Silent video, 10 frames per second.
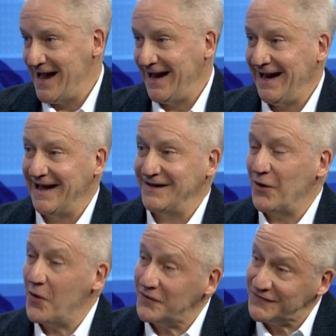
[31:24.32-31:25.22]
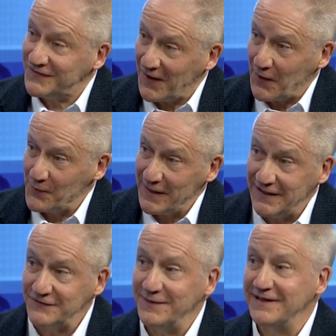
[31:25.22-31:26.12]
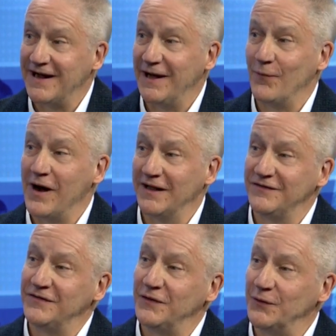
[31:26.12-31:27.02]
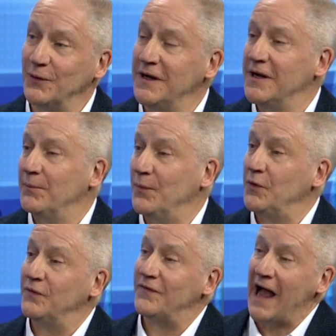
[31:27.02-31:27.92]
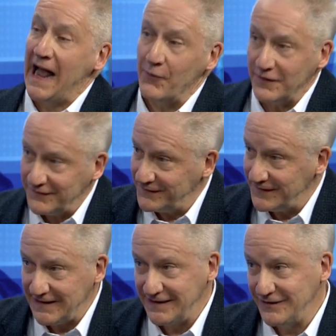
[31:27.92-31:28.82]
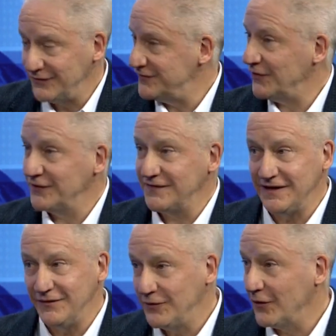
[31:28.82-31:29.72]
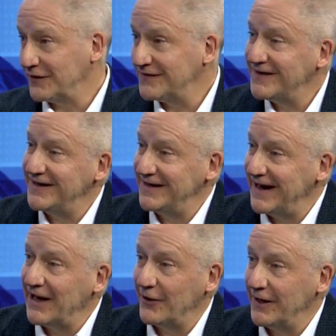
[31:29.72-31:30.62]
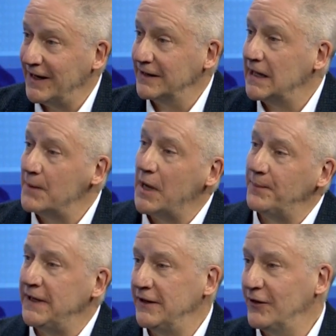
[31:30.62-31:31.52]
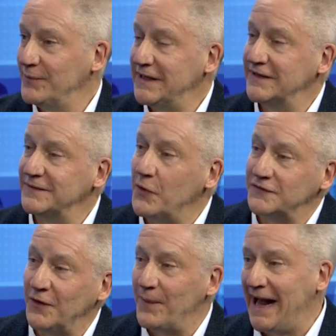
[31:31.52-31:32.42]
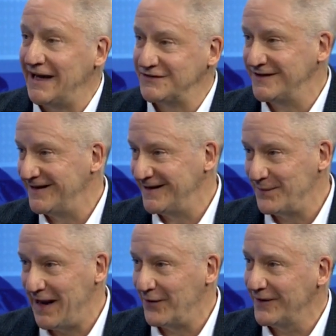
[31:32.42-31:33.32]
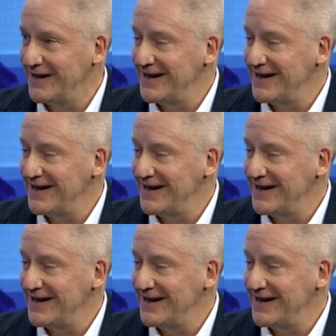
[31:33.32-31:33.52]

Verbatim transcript: And also, my husband and I wanted to move out of the New Jersey, New York City area and come up here because I'm also passionate about